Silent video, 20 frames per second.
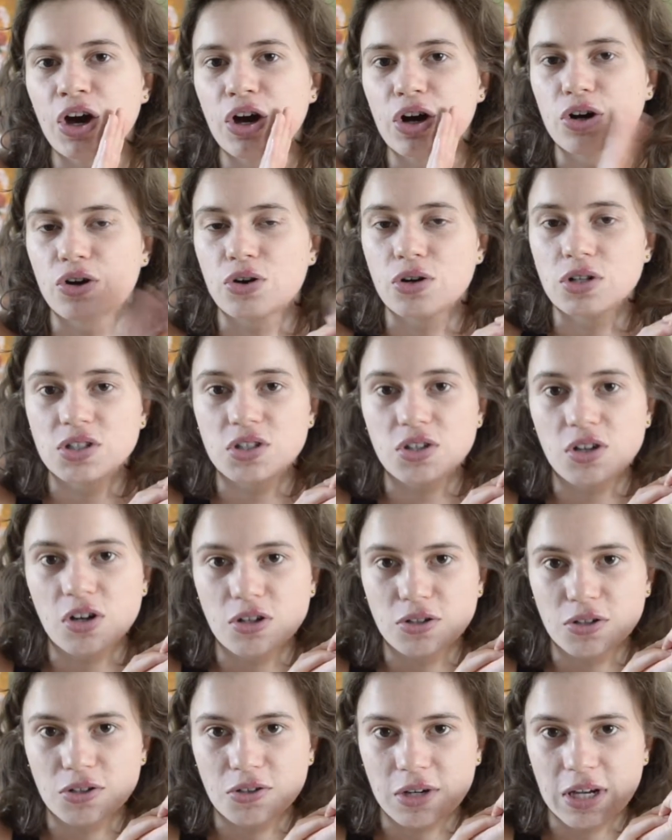across the
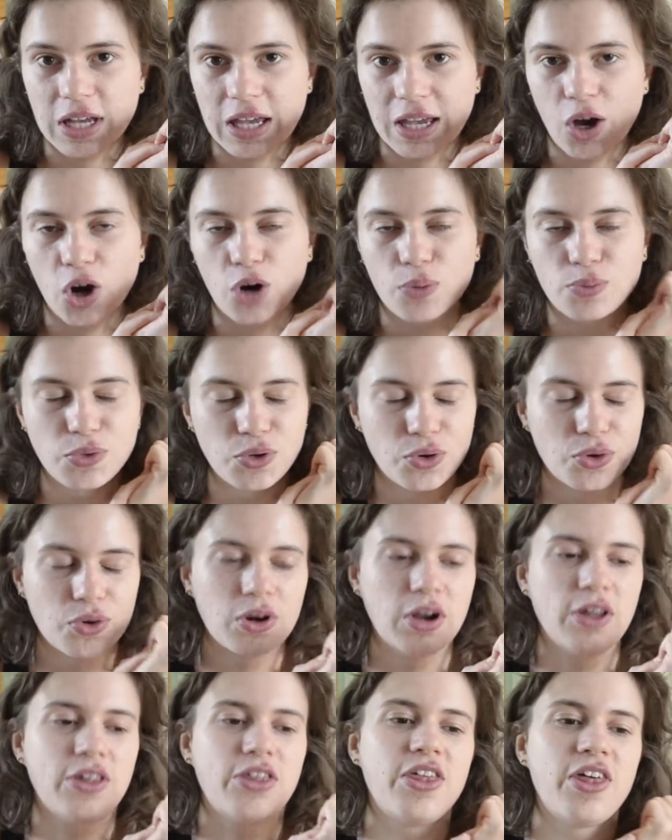country up
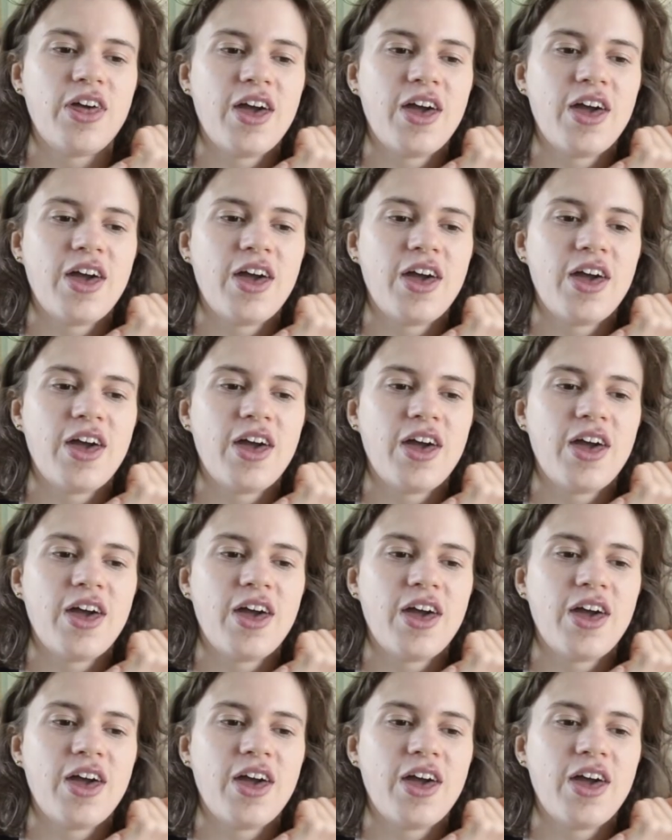north,